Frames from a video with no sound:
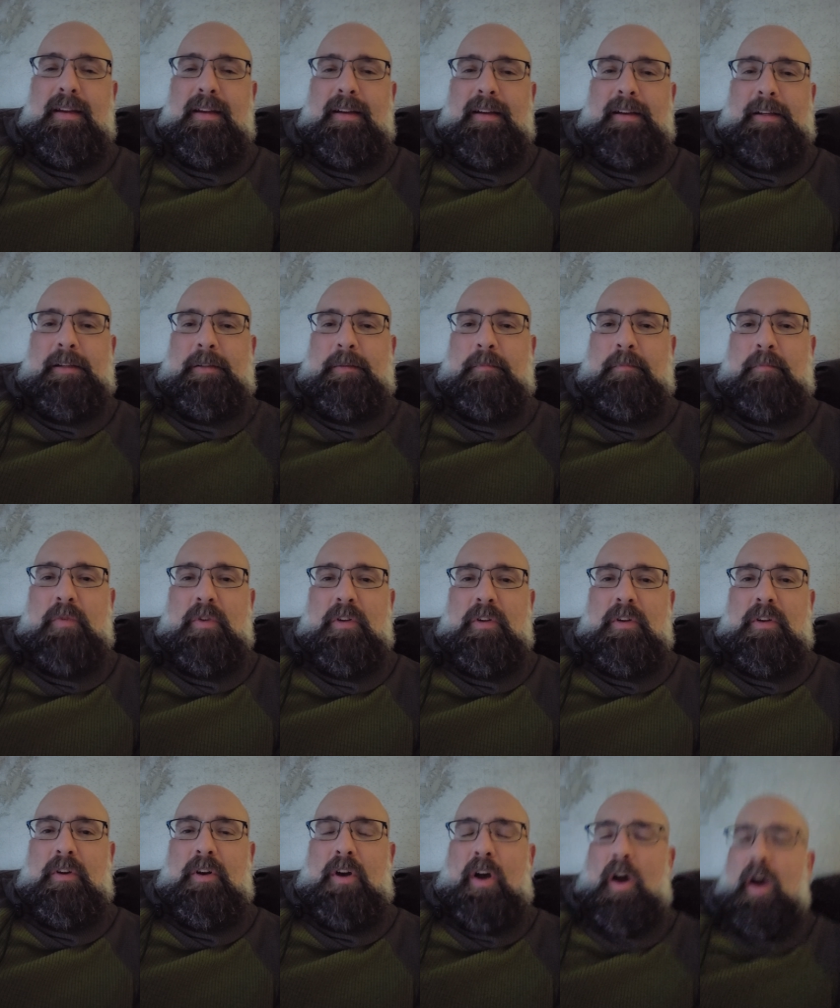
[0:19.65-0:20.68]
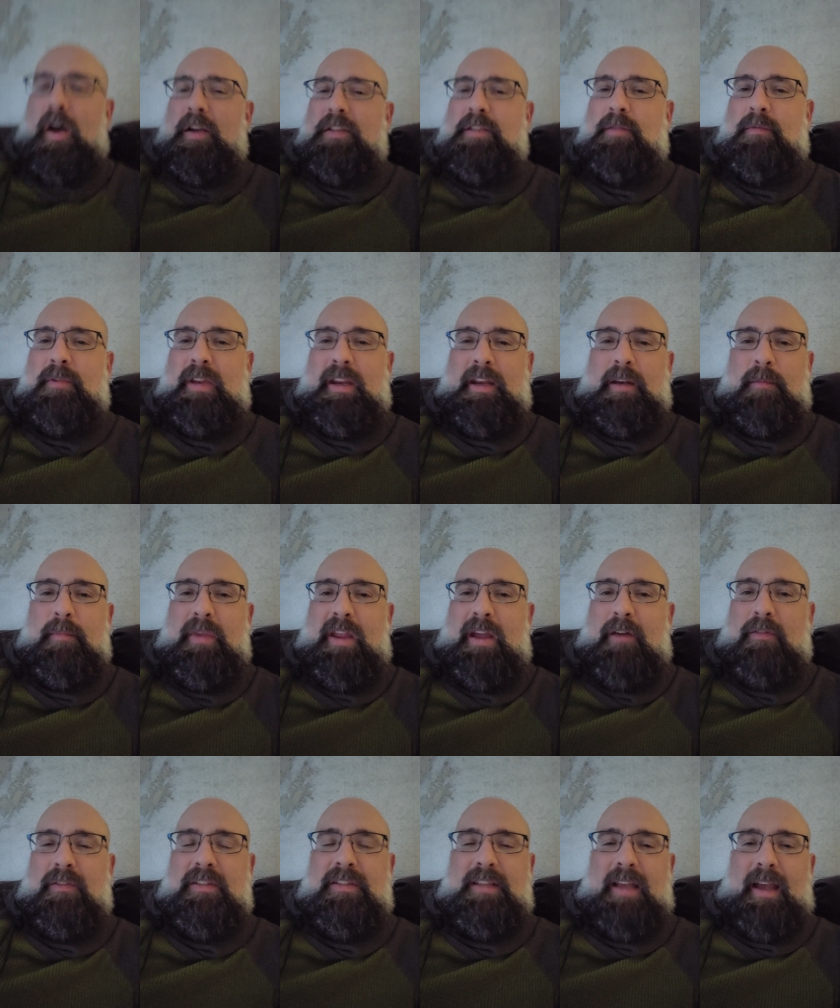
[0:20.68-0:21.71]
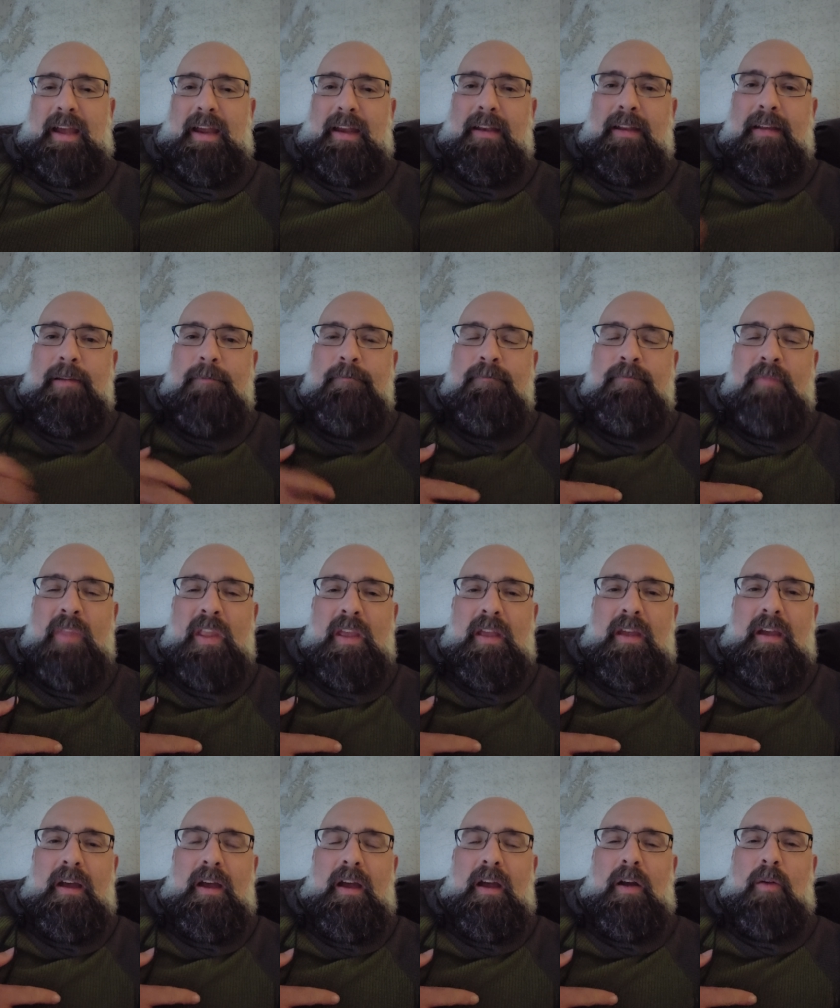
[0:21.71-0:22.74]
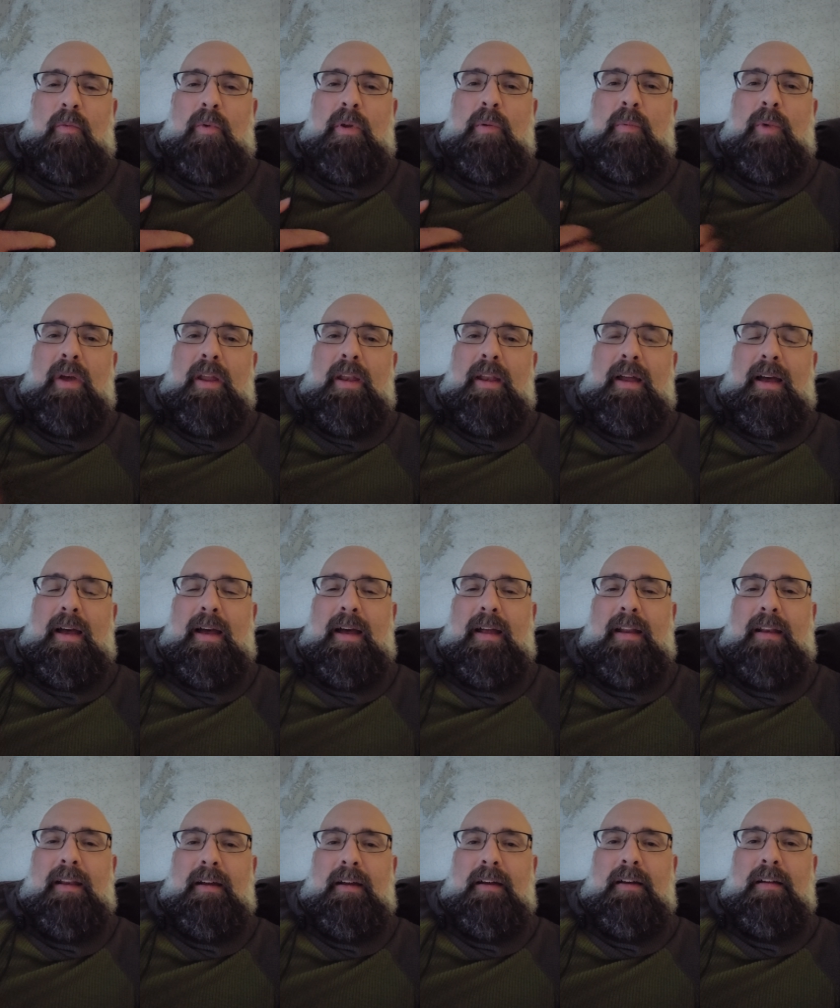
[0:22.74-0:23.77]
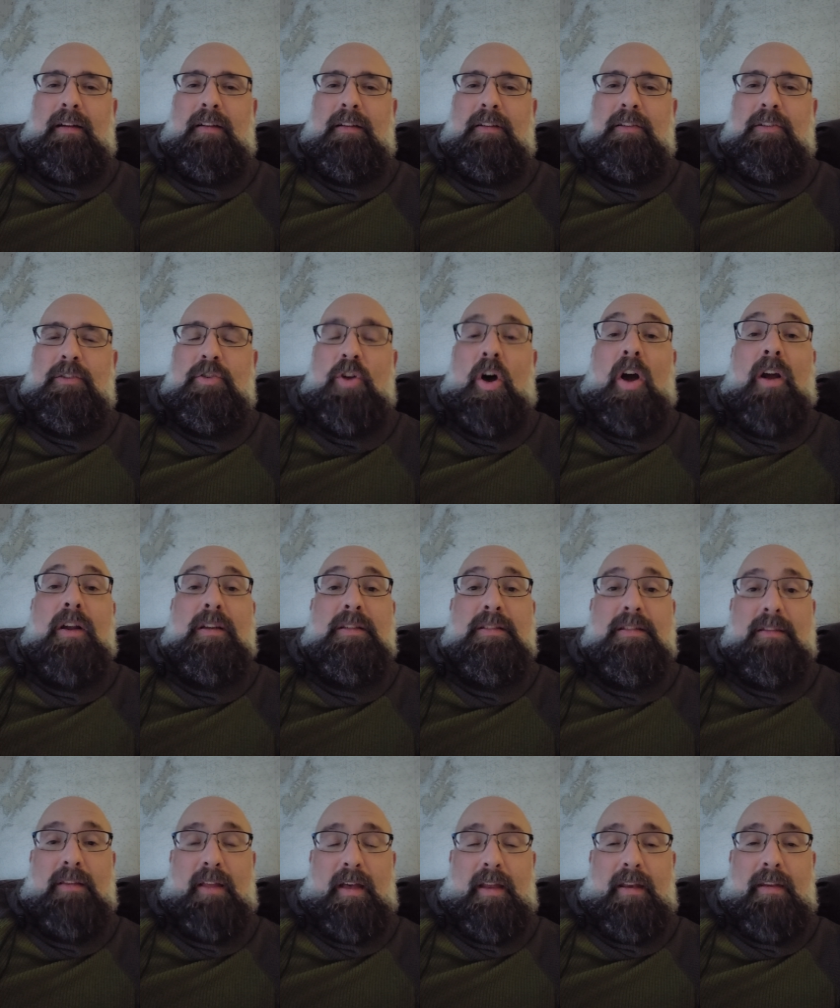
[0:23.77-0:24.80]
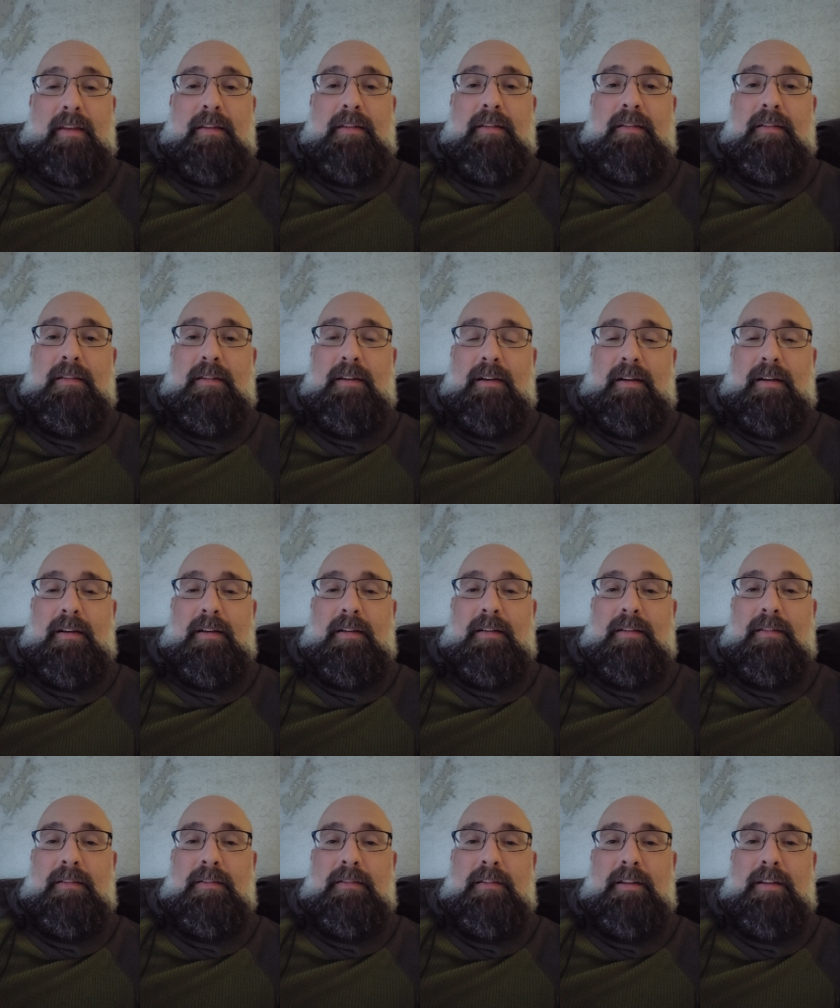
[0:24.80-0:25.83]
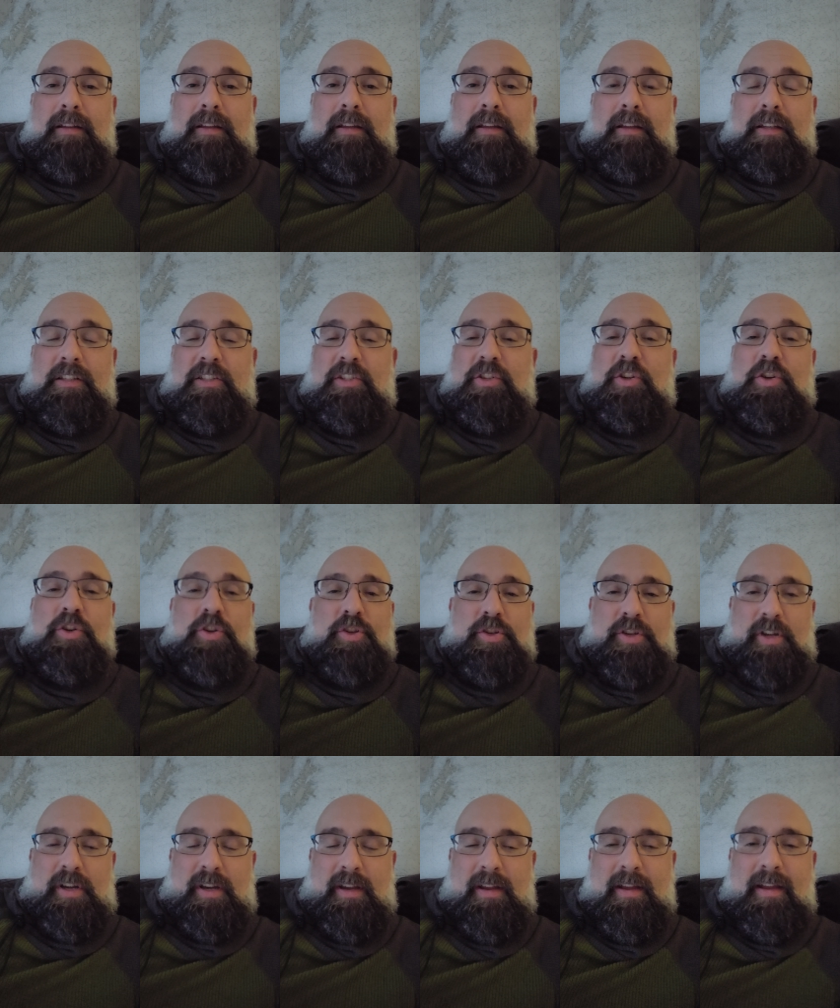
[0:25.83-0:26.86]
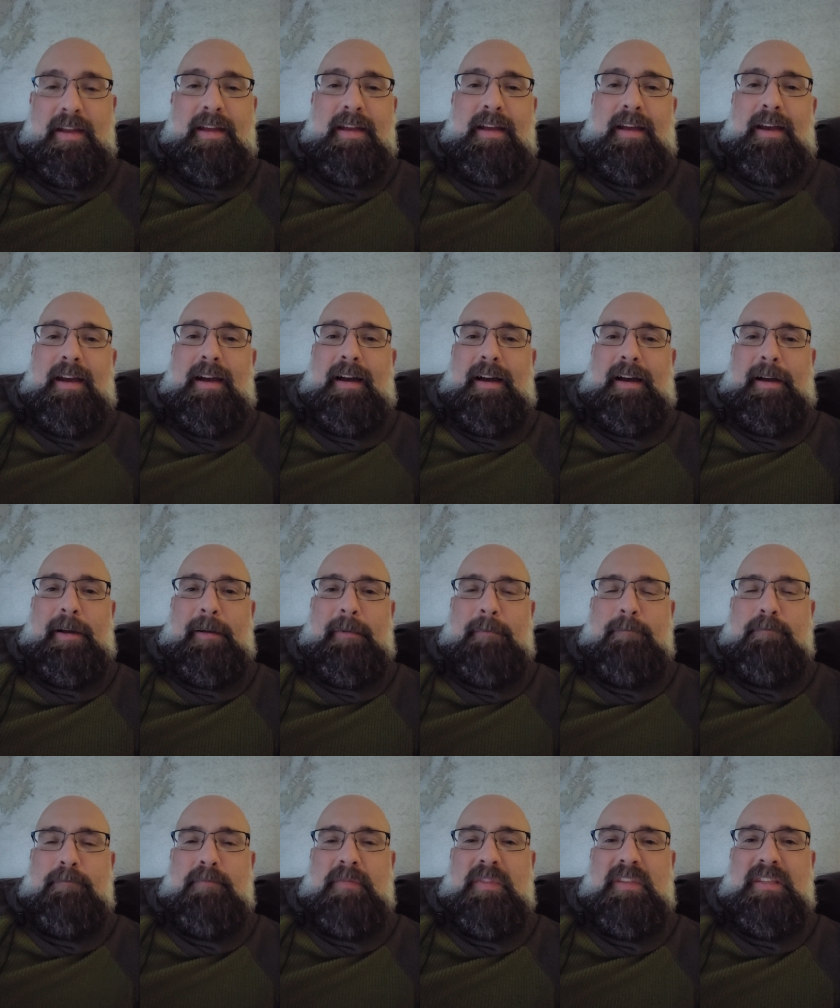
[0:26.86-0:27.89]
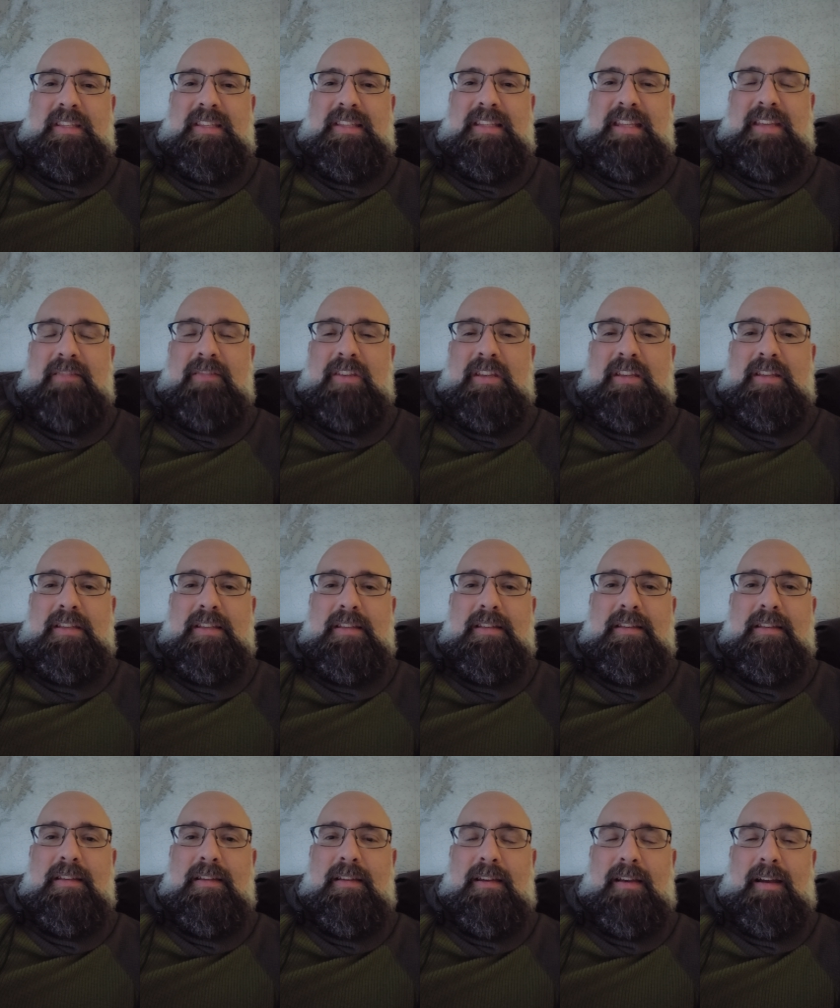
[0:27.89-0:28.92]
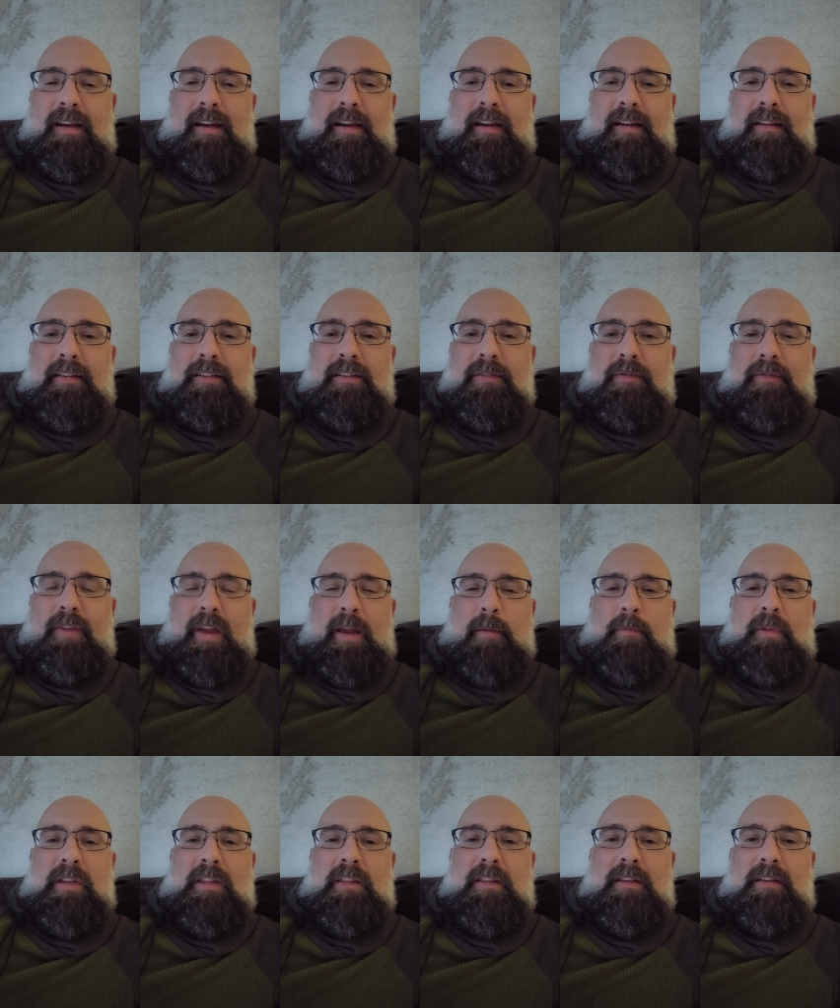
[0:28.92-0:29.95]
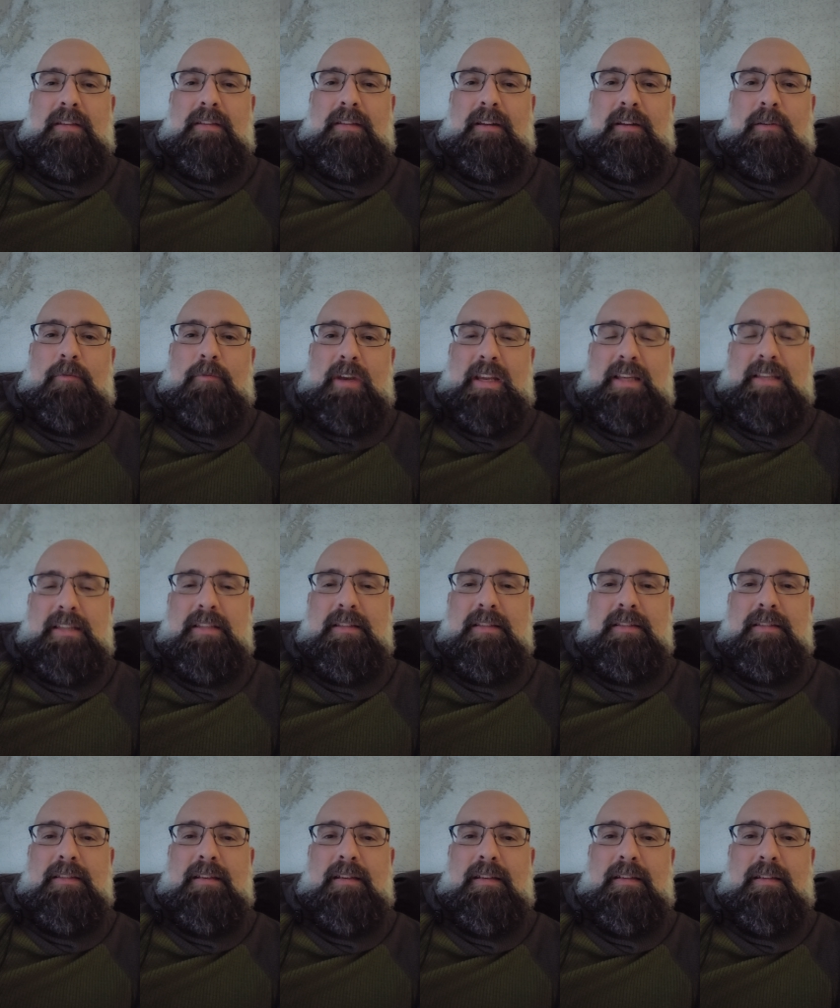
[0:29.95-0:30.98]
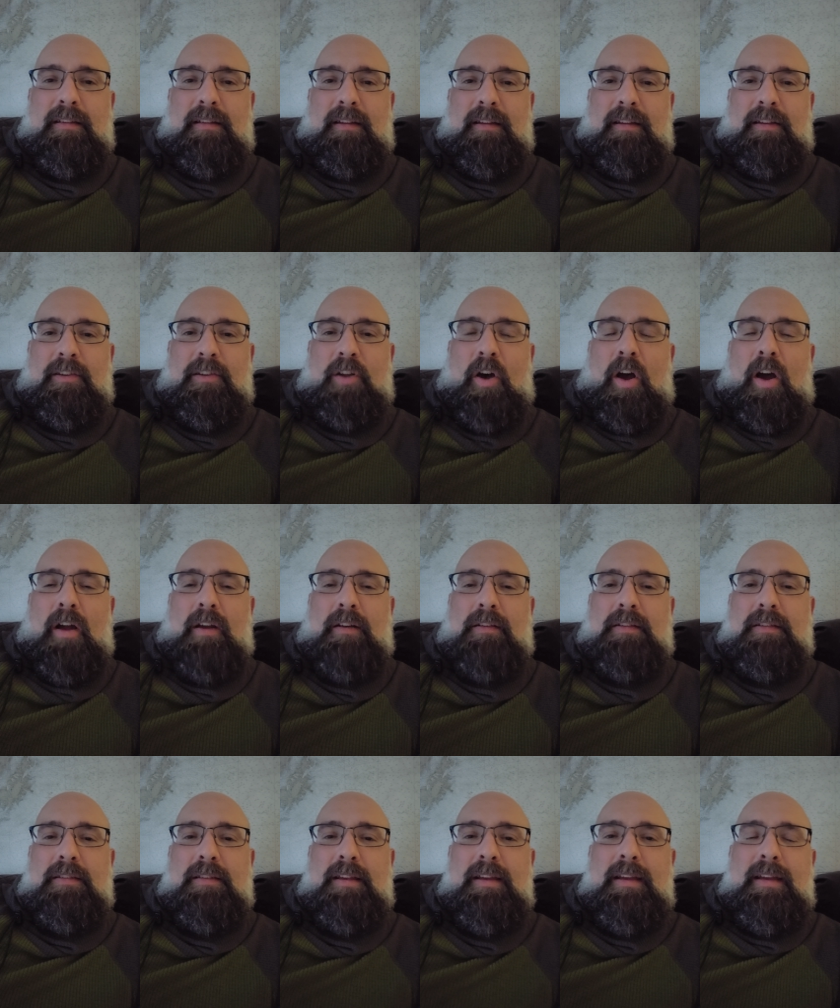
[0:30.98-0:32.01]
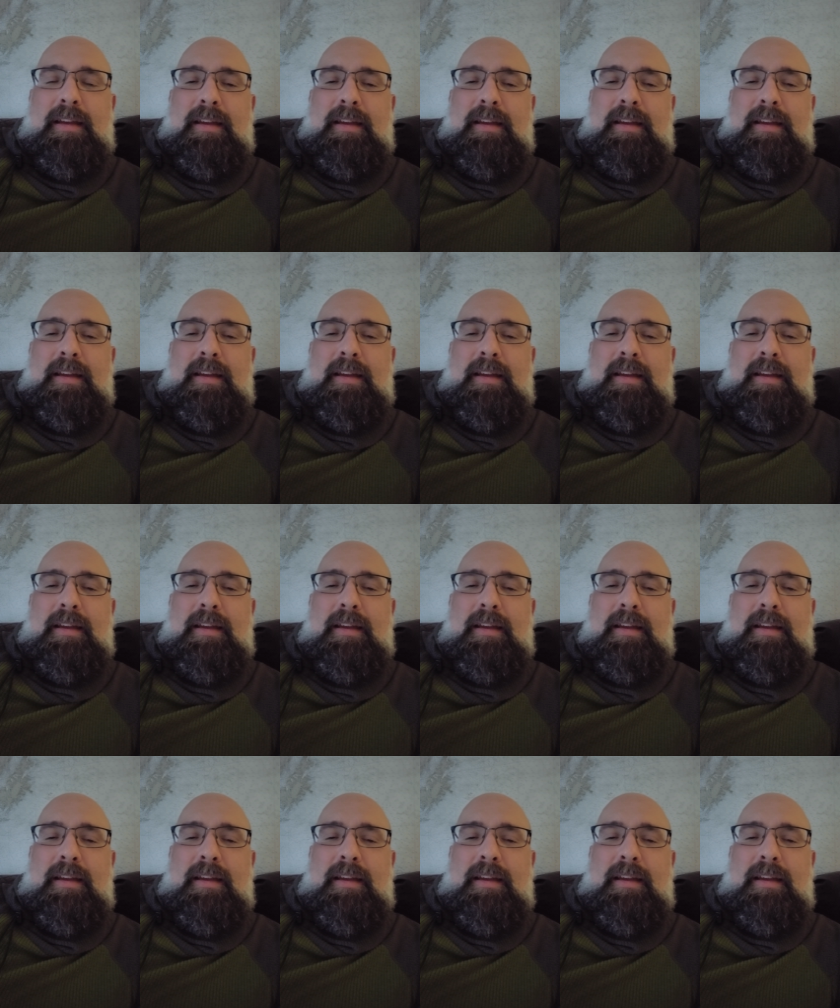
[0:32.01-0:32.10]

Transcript: Um, awesome day to be outside. Uh, we went on a dog sled uh, excursion. Um, the Seaveys uh, is a family that uh, races uh, dogs.